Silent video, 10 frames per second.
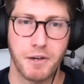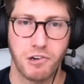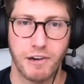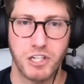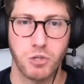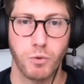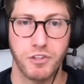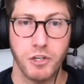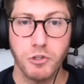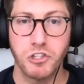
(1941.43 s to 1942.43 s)
integration
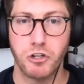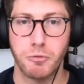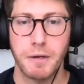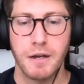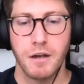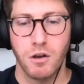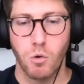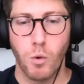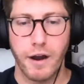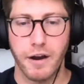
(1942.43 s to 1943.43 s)
with YouTube
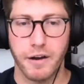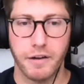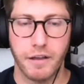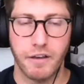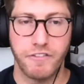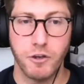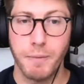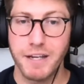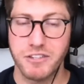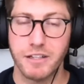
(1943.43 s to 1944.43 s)
where if you
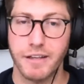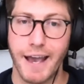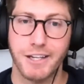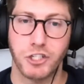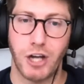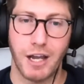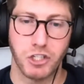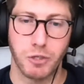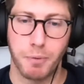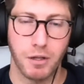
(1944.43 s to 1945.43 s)
basically ask
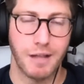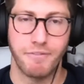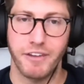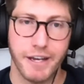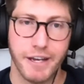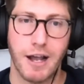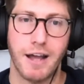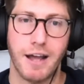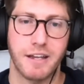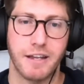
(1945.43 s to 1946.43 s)
Josh to pull up video
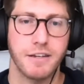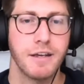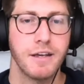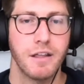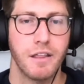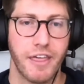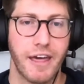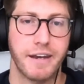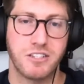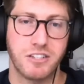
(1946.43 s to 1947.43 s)
content
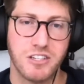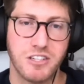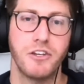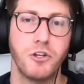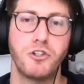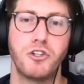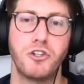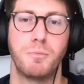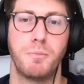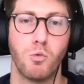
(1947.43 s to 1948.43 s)
that exists on
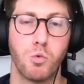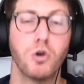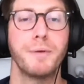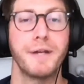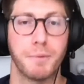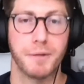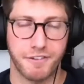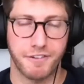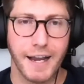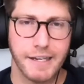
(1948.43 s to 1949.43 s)
YouTube, we'll be able
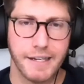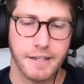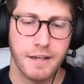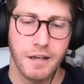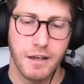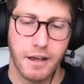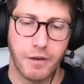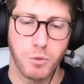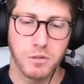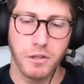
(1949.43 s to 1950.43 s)
to find it.
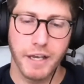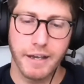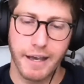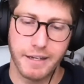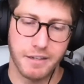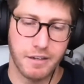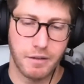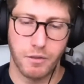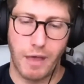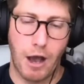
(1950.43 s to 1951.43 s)
And we're looking at
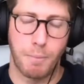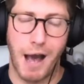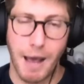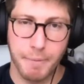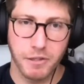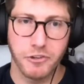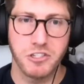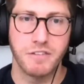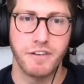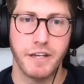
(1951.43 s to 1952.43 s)
how popular
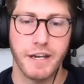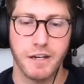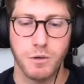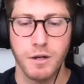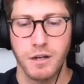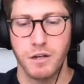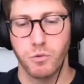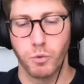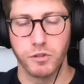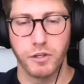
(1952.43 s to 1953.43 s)
is the video.
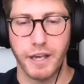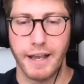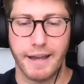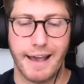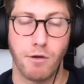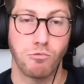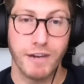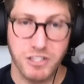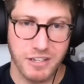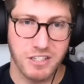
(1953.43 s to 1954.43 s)
We're looking at how
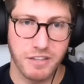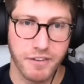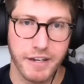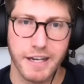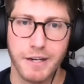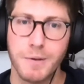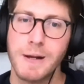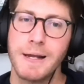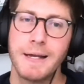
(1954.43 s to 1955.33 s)
recent's the video.